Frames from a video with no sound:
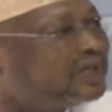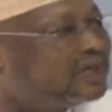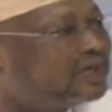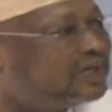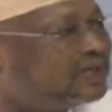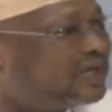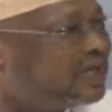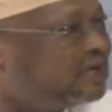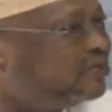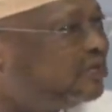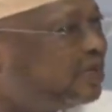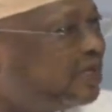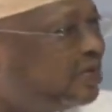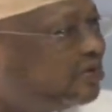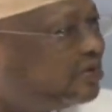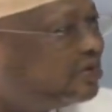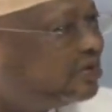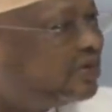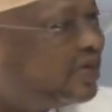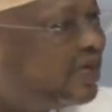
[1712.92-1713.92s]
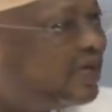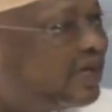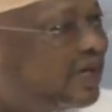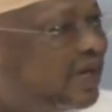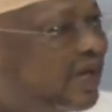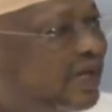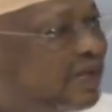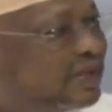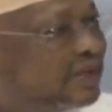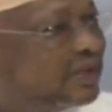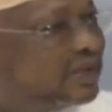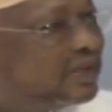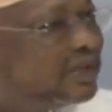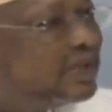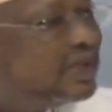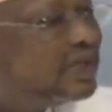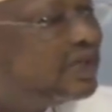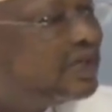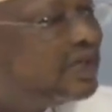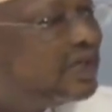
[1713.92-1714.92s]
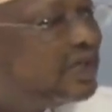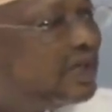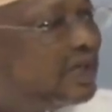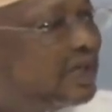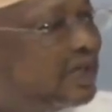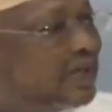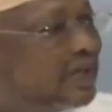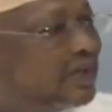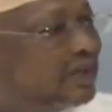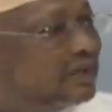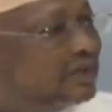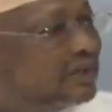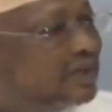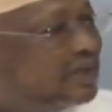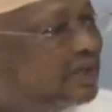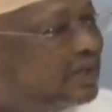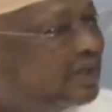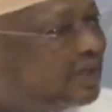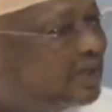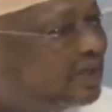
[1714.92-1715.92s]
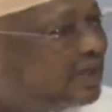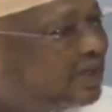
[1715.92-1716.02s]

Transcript: That will also enhance the